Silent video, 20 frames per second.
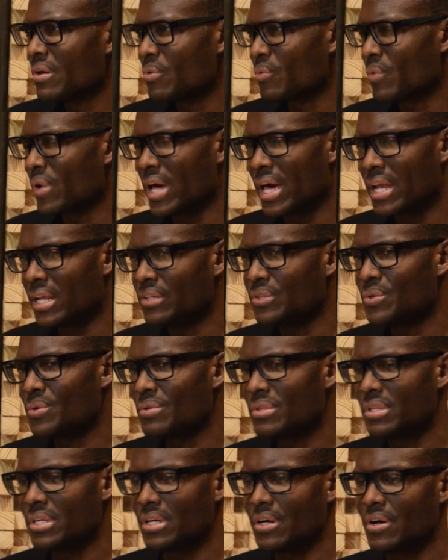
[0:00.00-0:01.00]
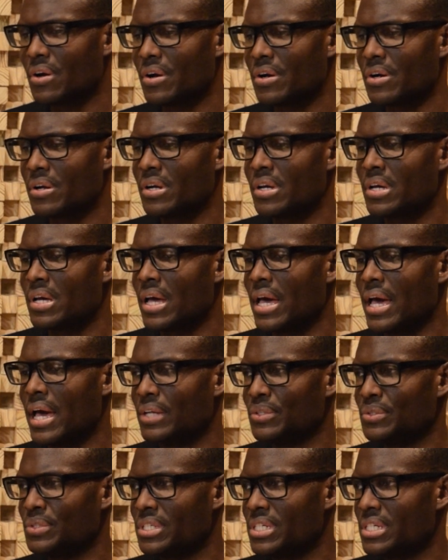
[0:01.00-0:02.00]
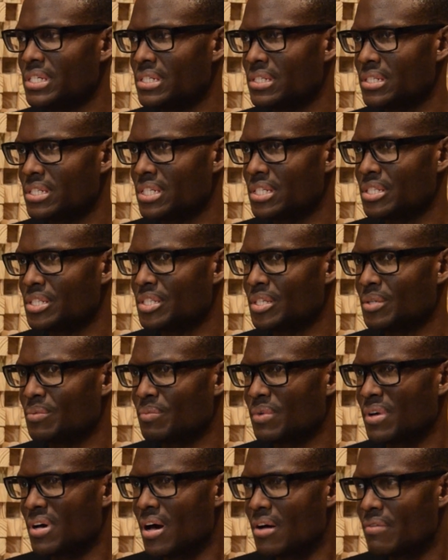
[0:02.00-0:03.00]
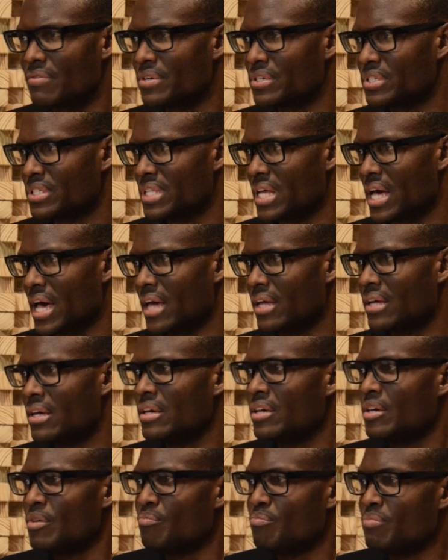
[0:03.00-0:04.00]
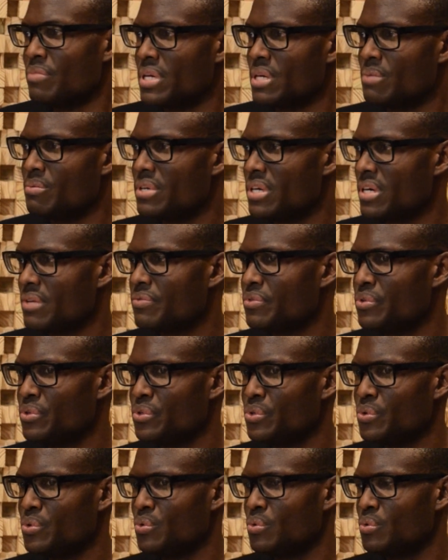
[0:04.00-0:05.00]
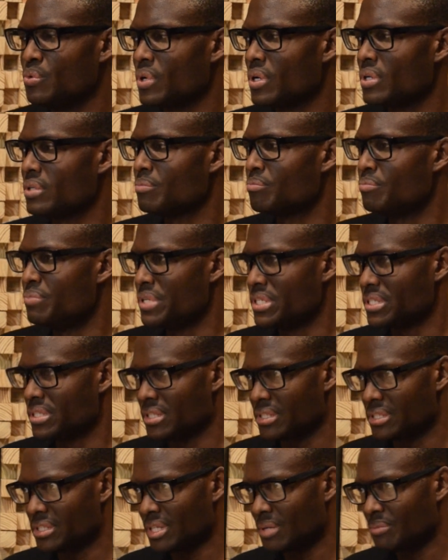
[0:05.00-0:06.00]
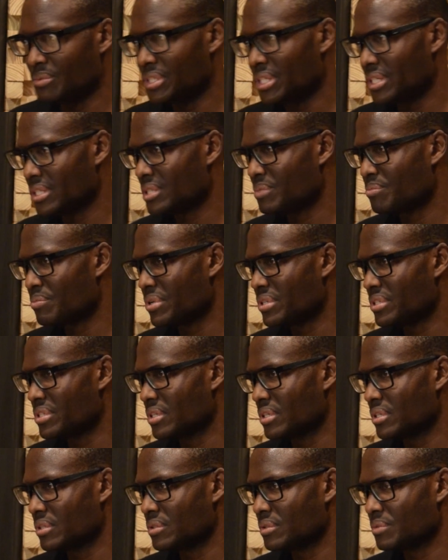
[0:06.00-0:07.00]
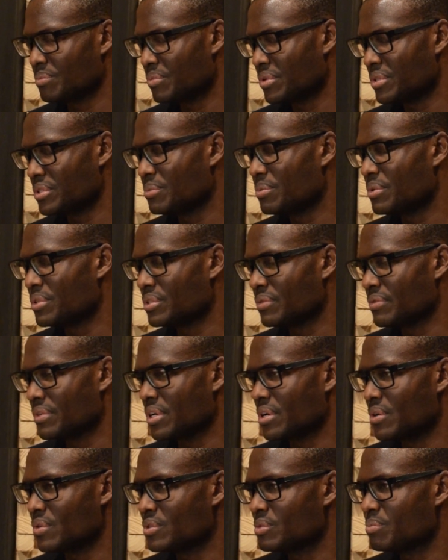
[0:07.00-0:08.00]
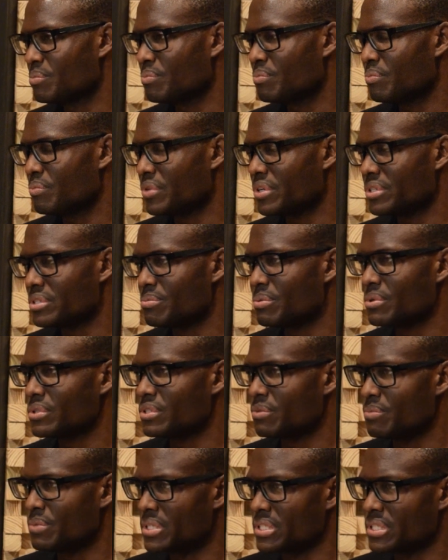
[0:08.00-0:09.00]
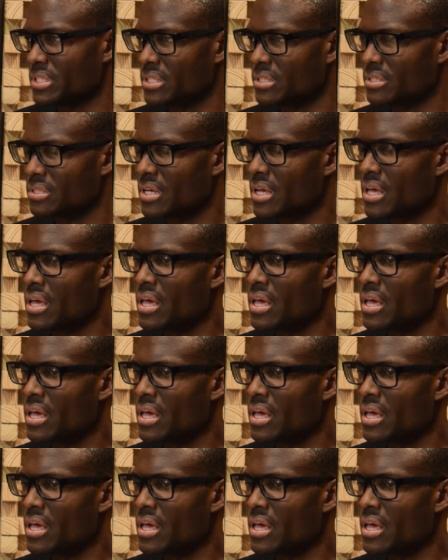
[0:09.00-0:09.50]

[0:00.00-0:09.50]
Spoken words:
right? And I don't think our education system covers that. Maybe if you do business subjects, principles of accounts, principles of business,